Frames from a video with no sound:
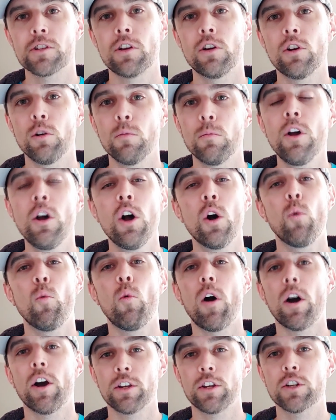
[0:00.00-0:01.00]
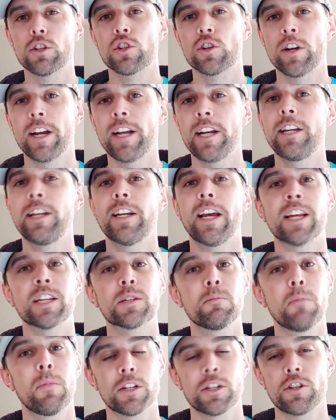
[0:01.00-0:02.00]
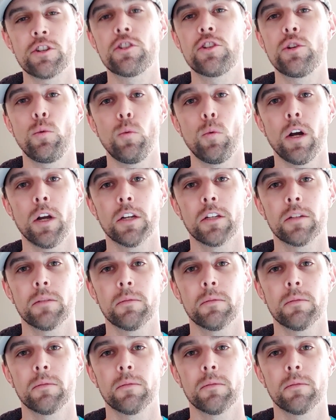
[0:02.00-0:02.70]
home, while you're training as much as you want.